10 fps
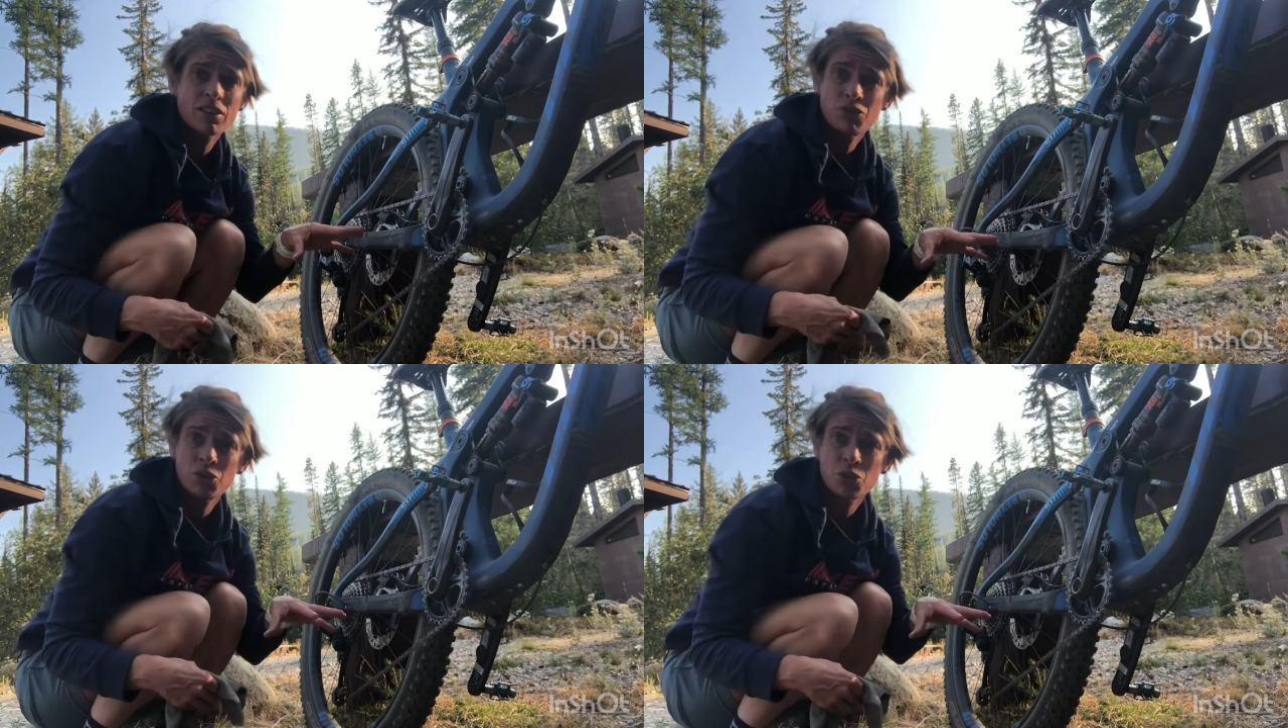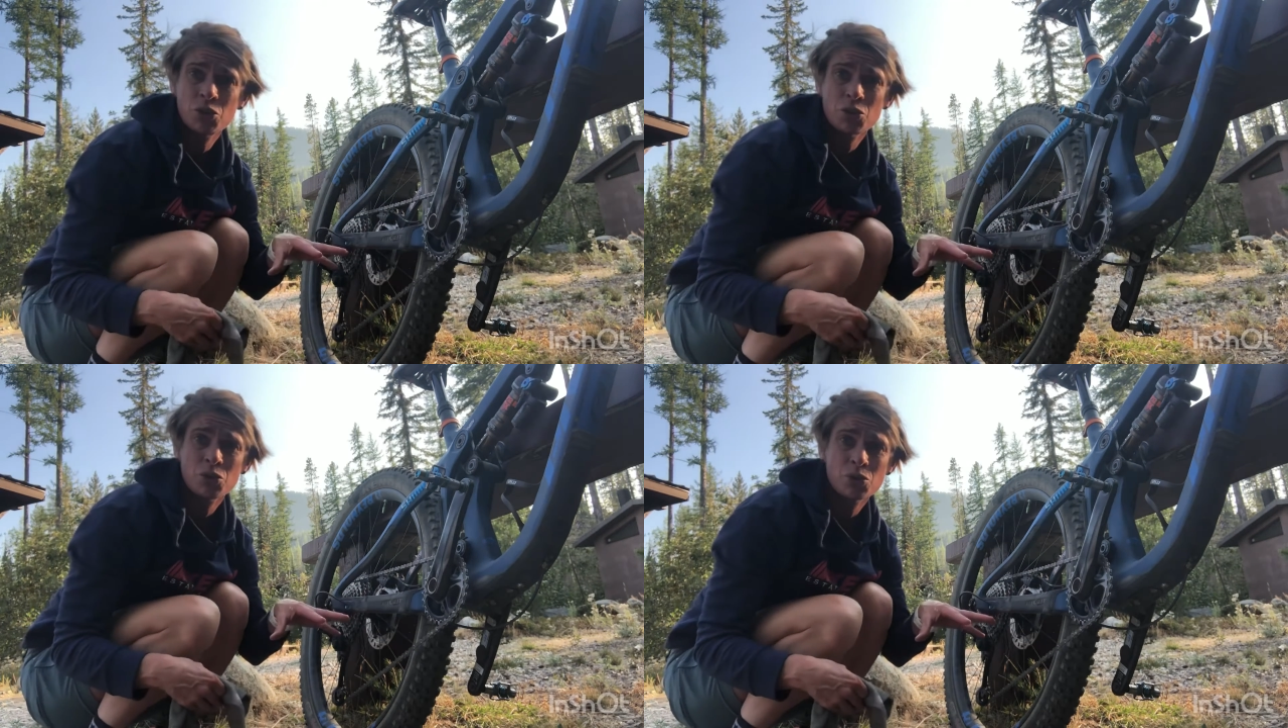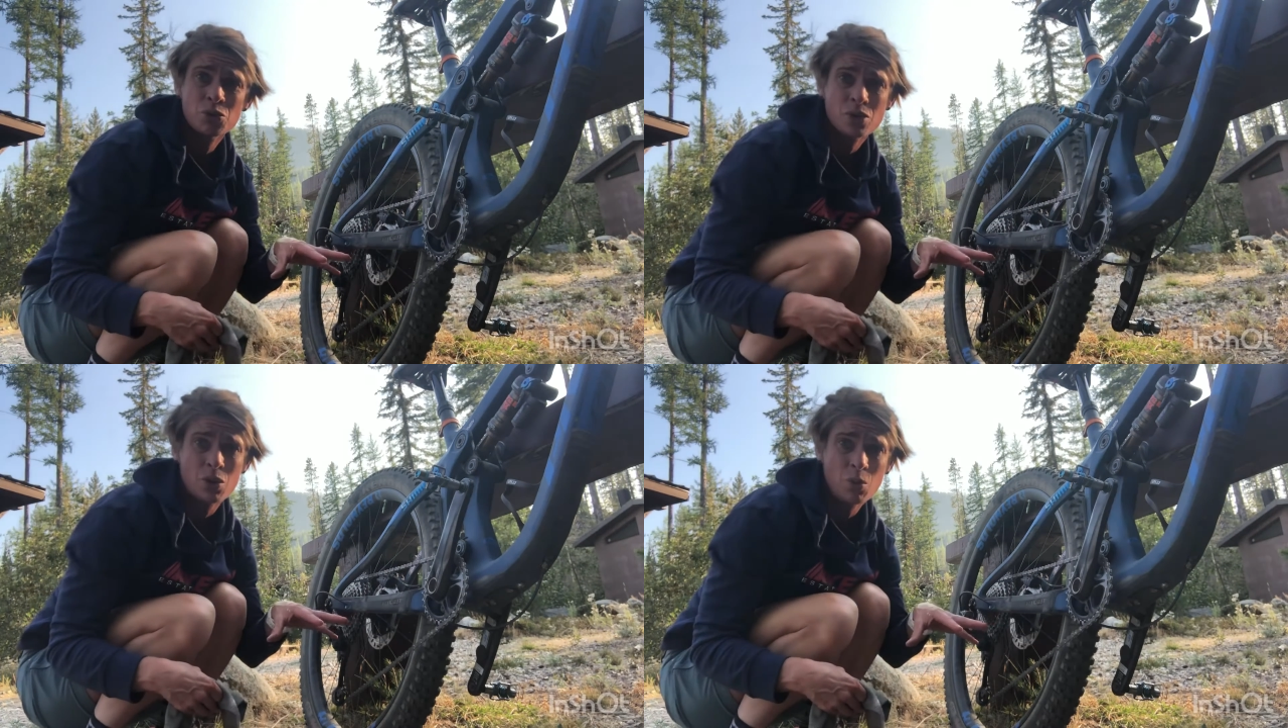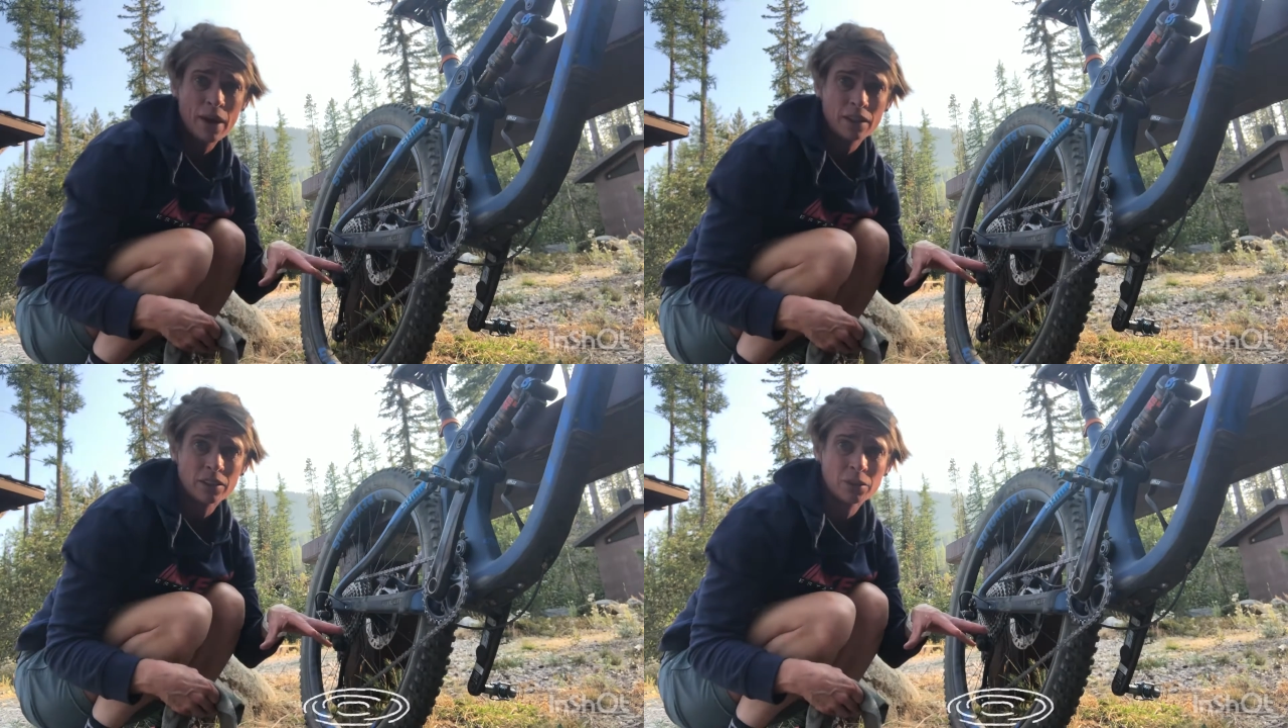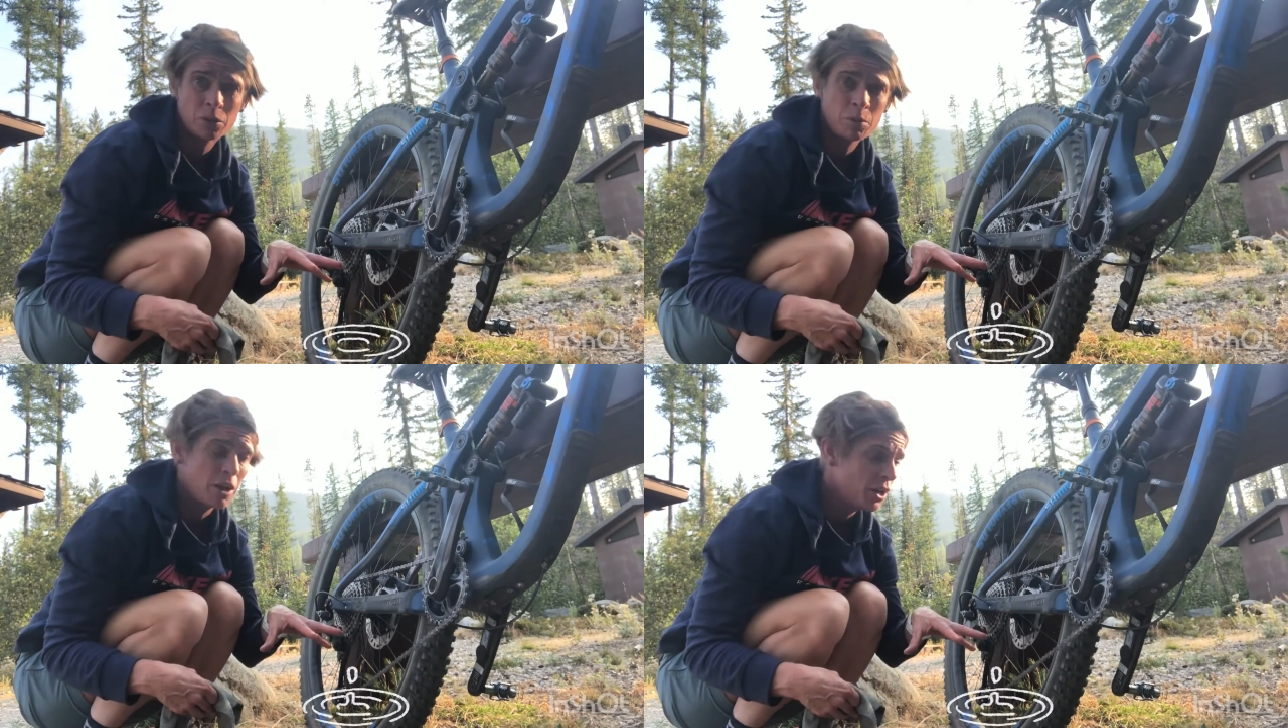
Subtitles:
If you use a wet lube,